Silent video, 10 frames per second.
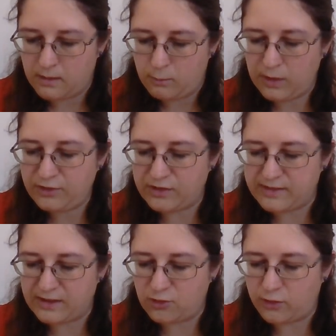When she had
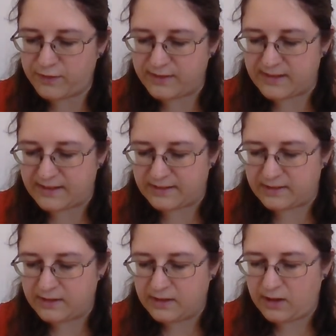sent off this letter,
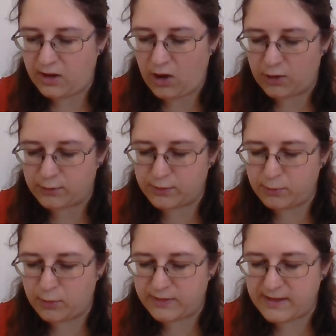her heart was
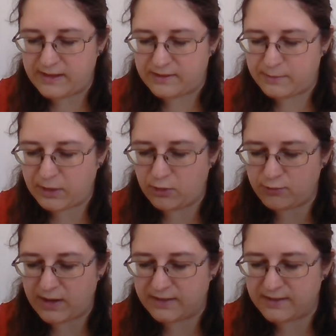more at ease, because
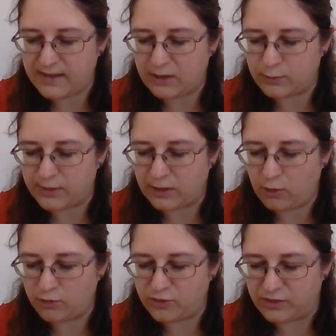reconciled with her
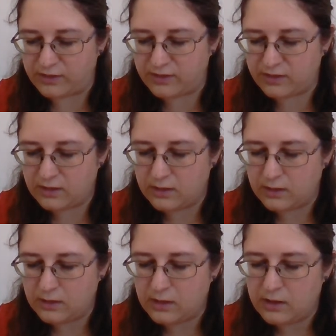conscience.
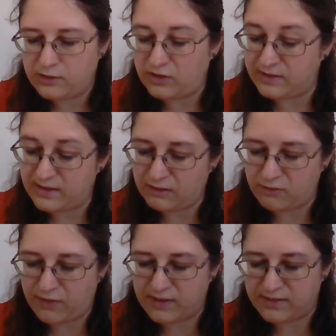She had
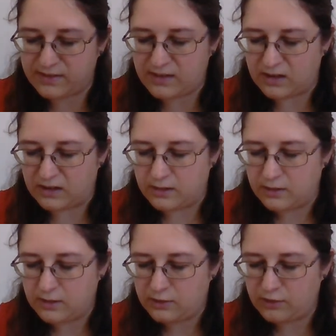sacrificed the son,
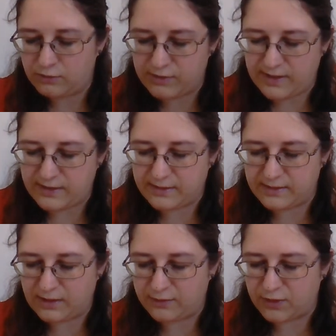she had resigned
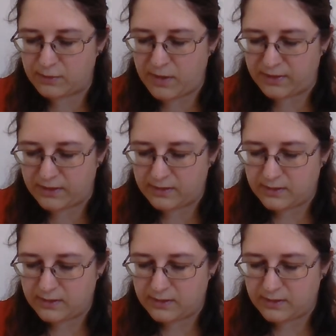herself to the mother.